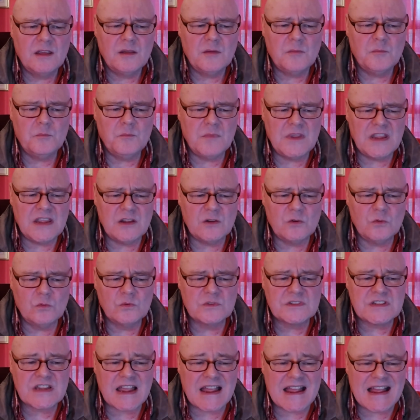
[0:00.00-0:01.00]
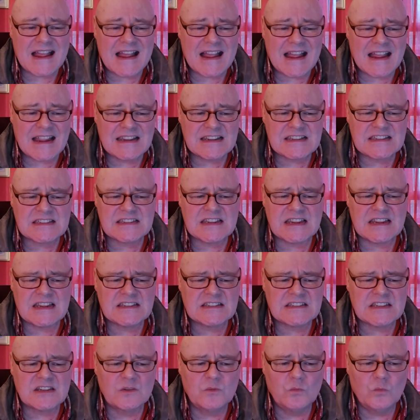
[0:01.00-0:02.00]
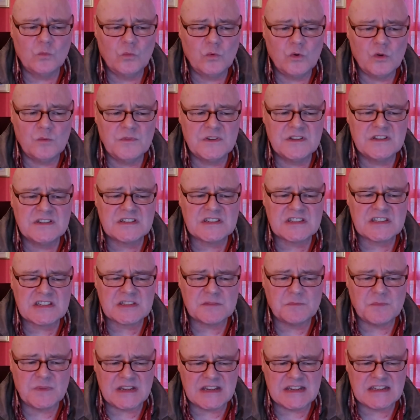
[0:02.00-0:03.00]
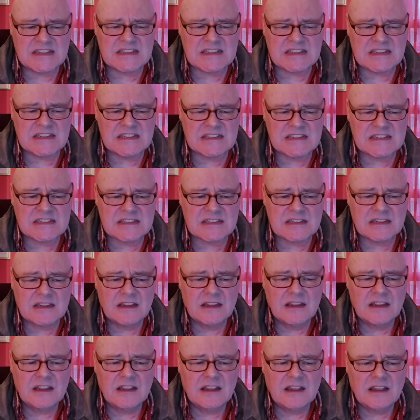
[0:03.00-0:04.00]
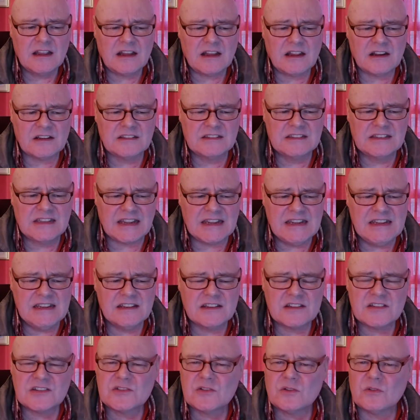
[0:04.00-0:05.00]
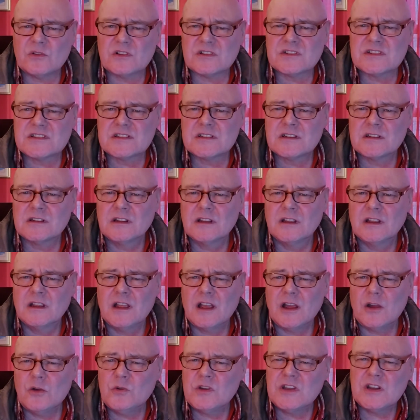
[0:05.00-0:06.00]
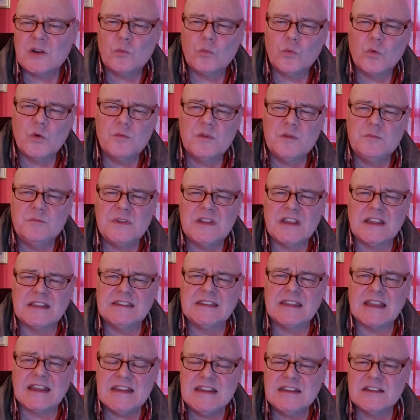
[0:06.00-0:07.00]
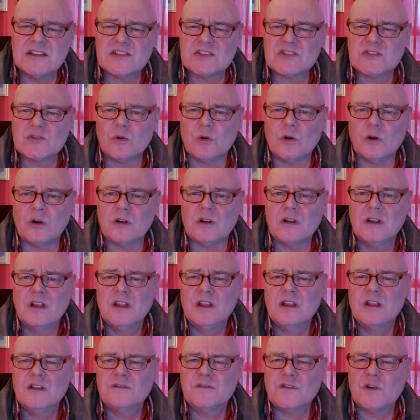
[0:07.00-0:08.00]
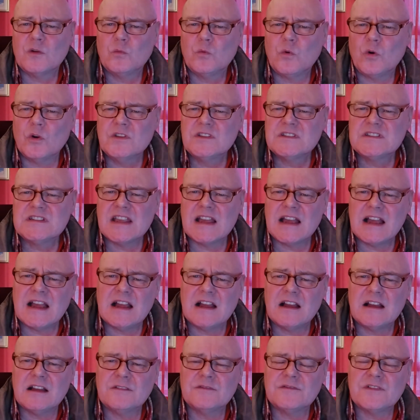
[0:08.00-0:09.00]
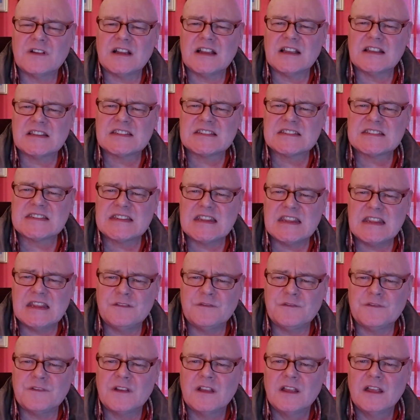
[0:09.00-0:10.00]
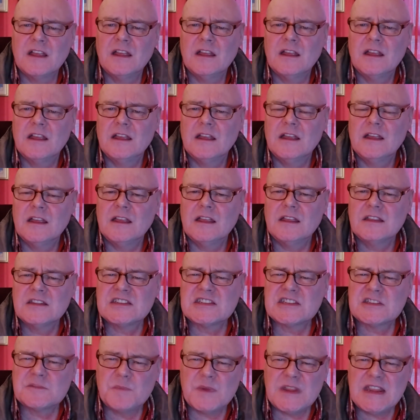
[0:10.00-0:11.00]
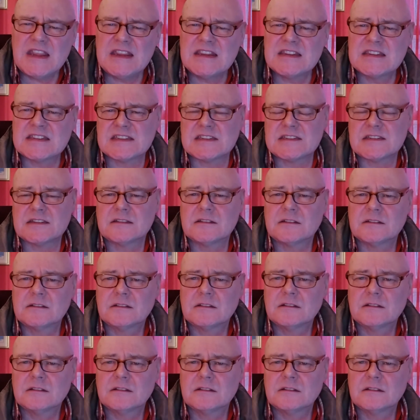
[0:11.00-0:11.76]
males accessing women's spaces are dinosaurs. How can a woman be a dinosaur for wanting to have a safe space?